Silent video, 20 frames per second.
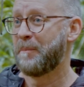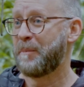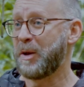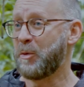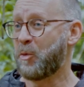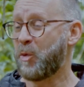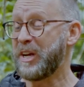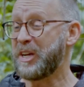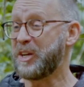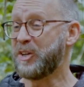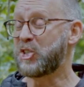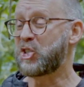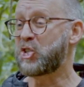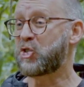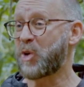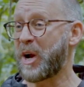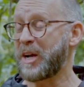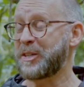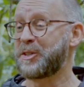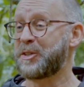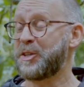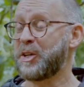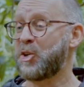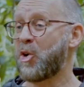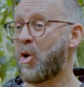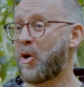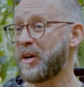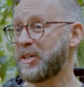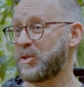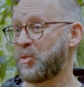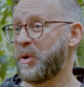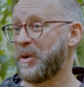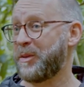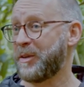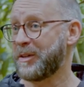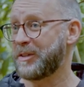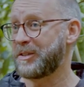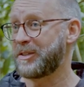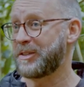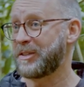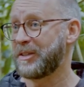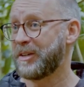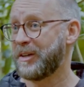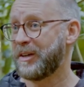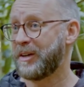But we can trust that God is with us.